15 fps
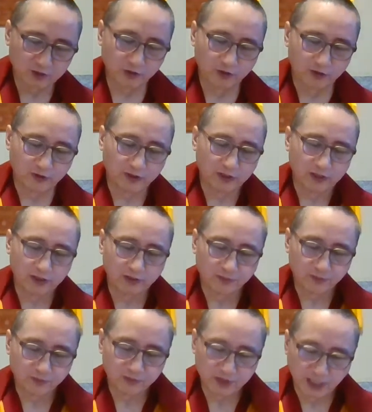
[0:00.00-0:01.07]
So
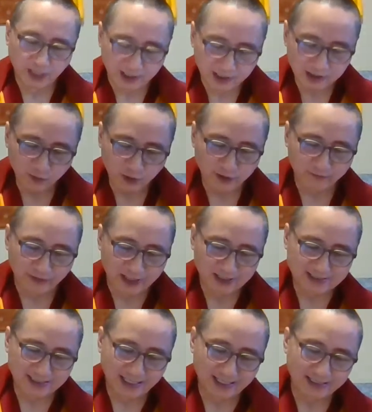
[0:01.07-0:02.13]
the another way of
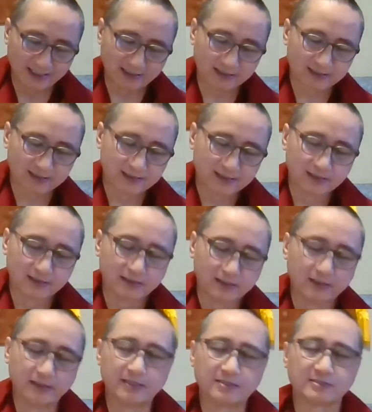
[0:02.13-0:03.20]
understanding
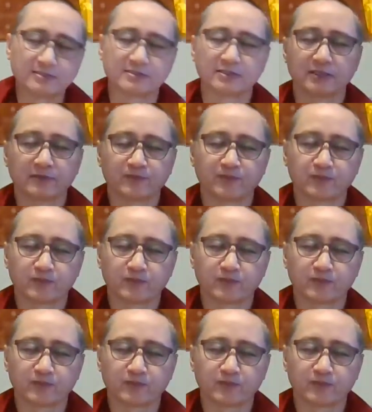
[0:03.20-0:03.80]
is,